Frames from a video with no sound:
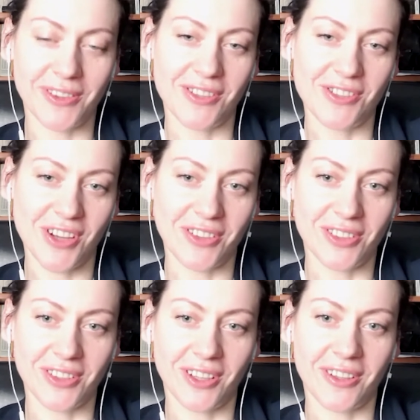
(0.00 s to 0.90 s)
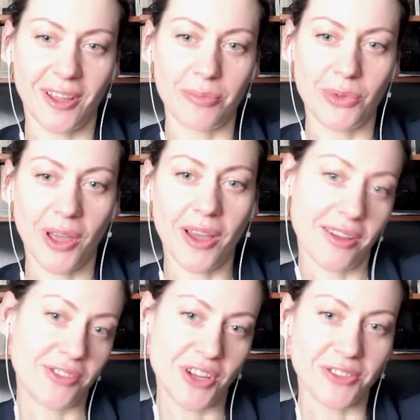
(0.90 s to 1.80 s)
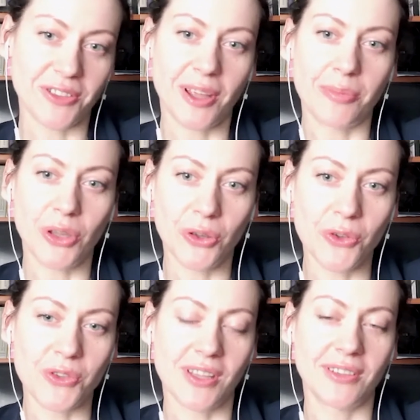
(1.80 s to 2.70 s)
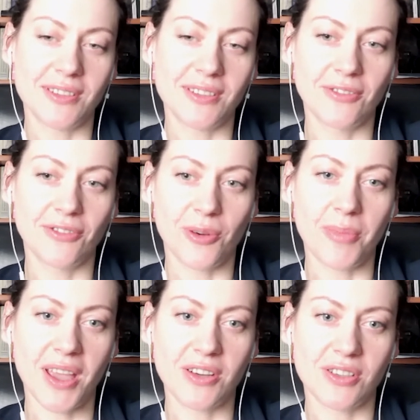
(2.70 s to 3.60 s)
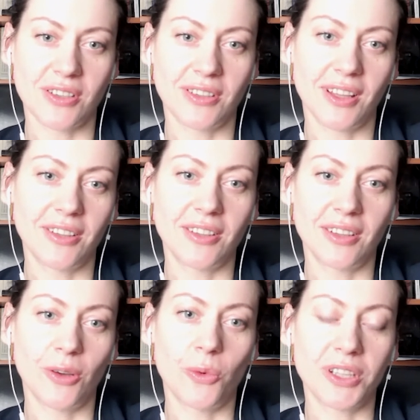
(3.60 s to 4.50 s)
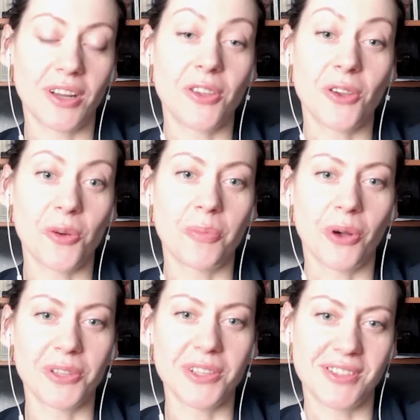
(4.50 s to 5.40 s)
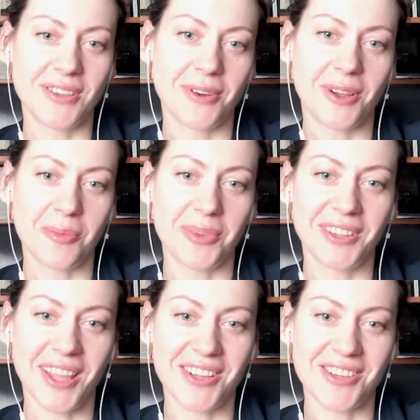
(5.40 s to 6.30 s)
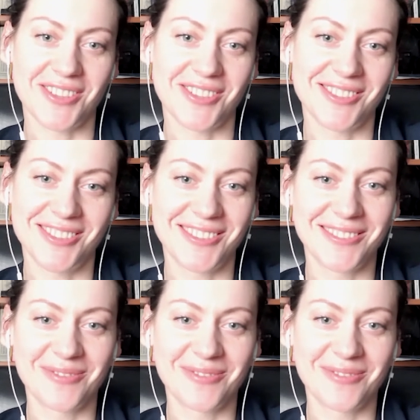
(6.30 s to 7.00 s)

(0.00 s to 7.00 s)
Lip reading: the gendered abuse and disinformation, and what are your policy recommendations?